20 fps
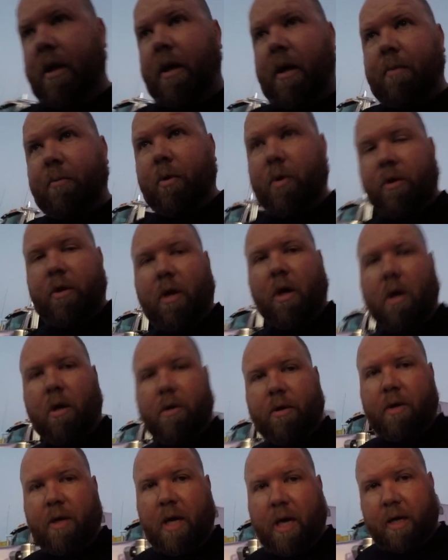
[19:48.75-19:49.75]
I'm gonna call
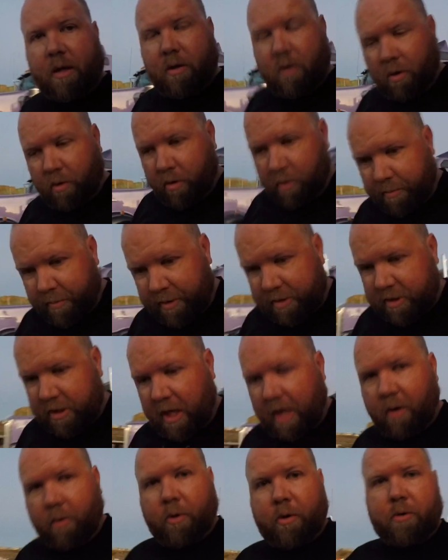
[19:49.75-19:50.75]
it a night, go home and
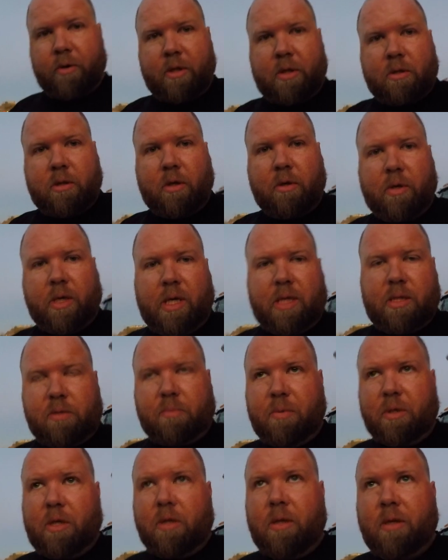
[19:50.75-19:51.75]
shower. This load has to
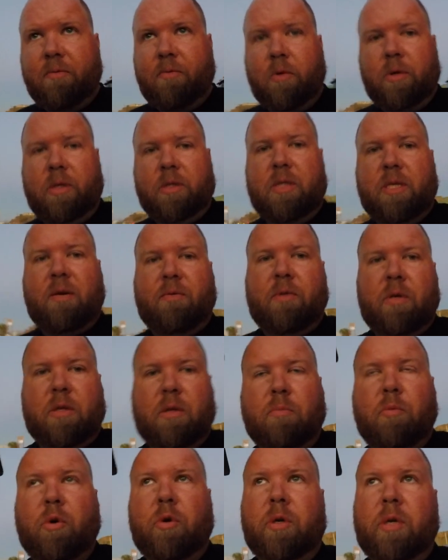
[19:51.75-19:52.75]
be delivered at 7 in
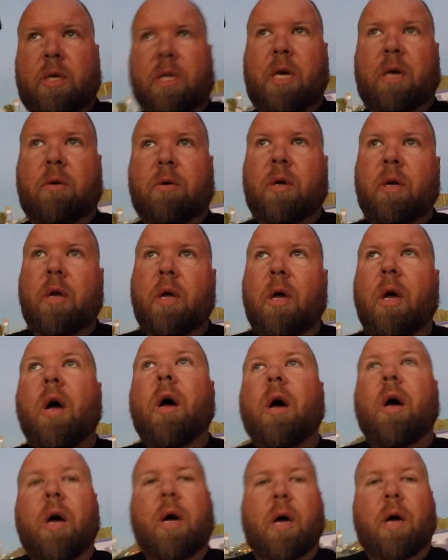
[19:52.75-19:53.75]
the morning now.
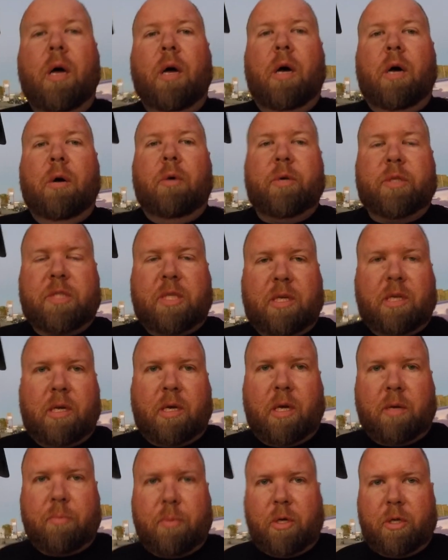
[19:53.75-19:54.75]
Once again,
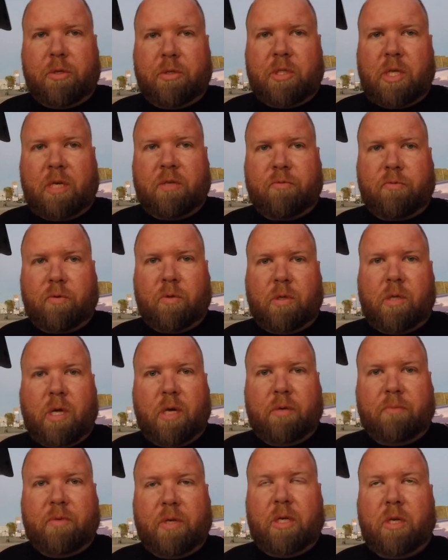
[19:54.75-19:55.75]
I apologize for the
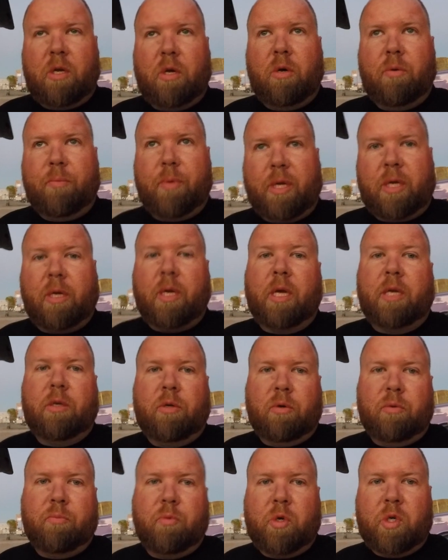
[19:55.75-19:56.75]
long video, but I
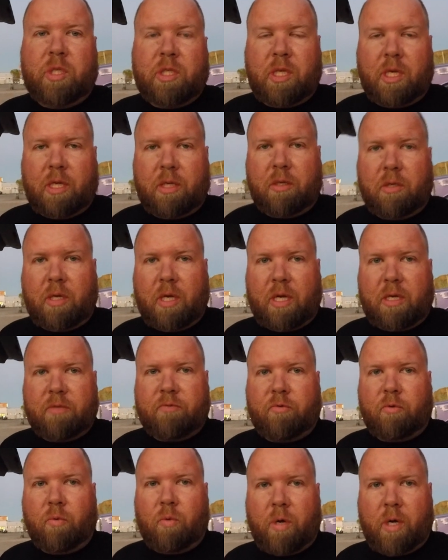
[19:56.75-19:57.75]
do appreciate you guys
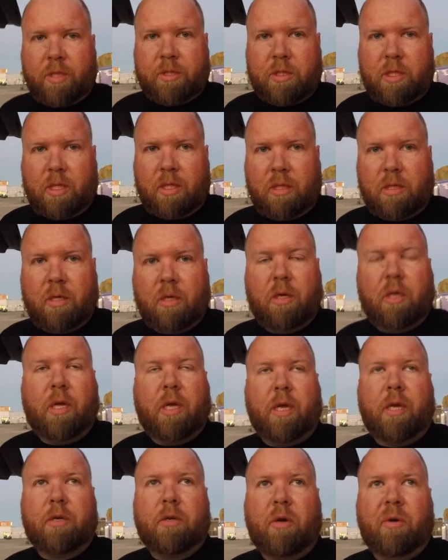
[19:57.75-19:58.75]
for watching,
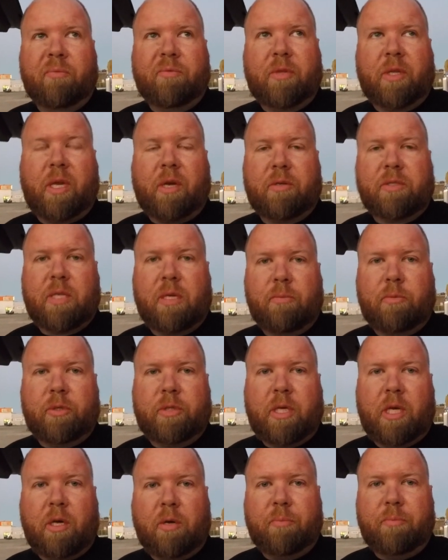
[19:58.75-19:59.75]
and hopefully I was able
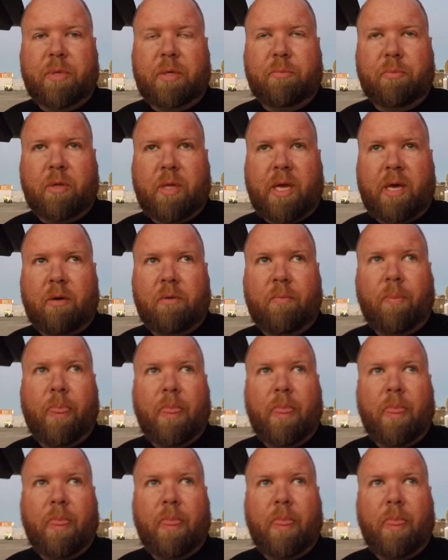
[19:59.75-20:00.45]
to help people out.